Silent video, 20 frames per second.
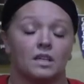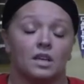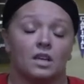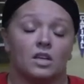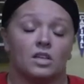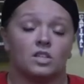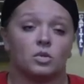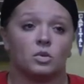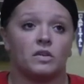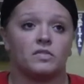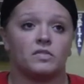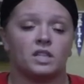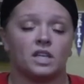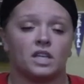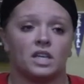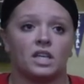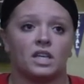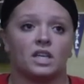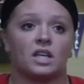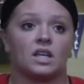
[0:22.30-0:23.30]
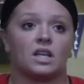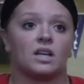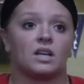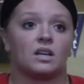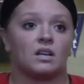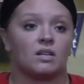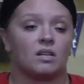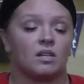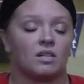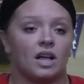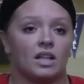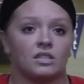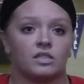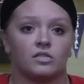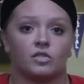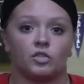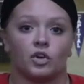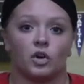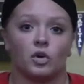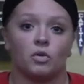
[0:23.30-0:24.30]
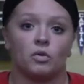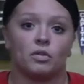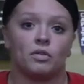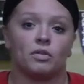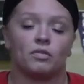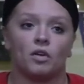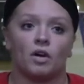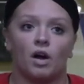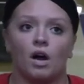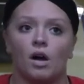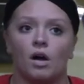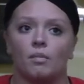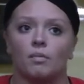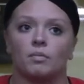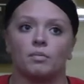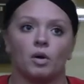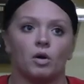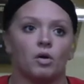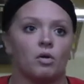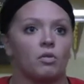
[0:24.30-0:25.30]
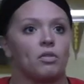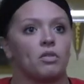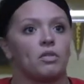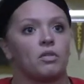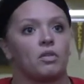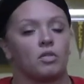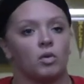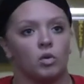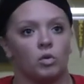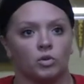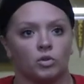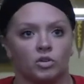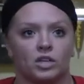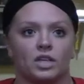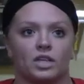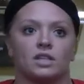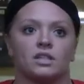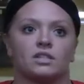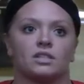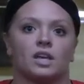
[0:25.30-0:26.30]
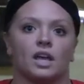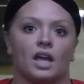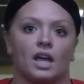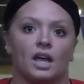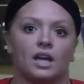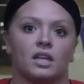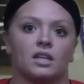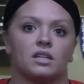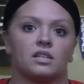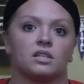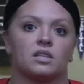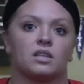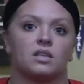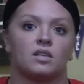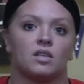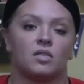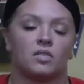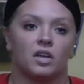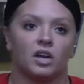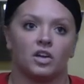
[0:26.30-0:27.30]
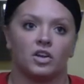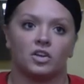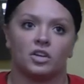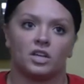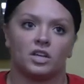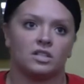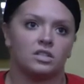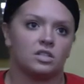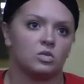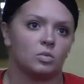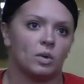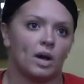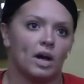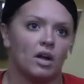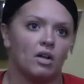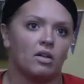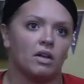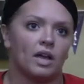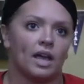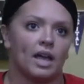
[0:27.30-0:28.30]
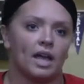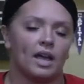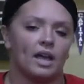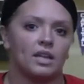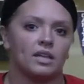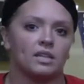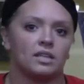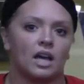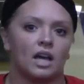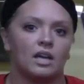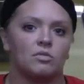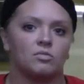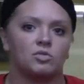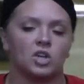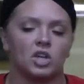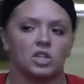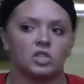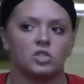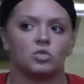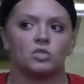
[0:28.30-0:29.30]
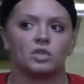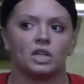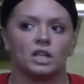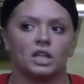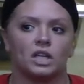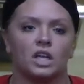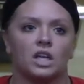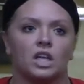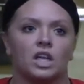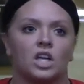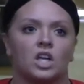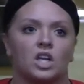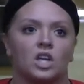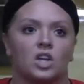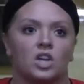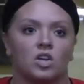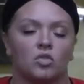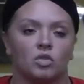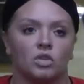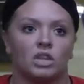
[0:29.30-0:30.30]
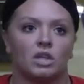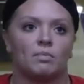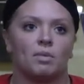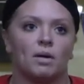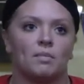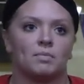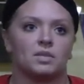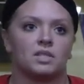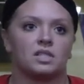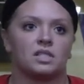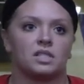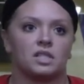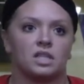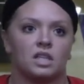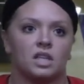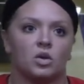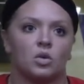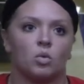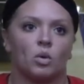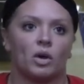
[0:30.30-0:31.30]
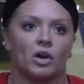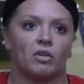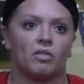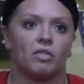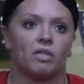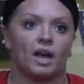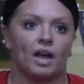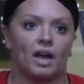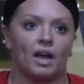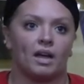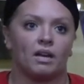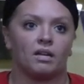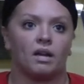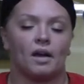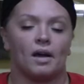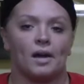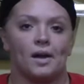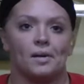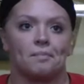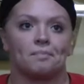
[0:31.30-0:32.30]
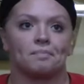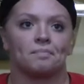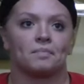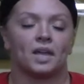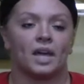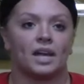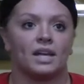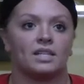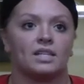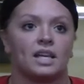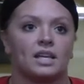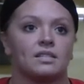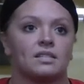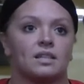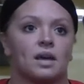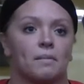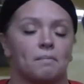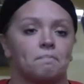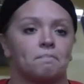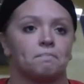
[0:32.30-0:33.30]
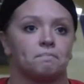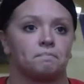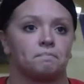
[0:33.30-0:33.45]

So we've seen lots of growth from both the older kids and the younger kids as well. And I'm just really really pumped to see where that um, kind of takes them.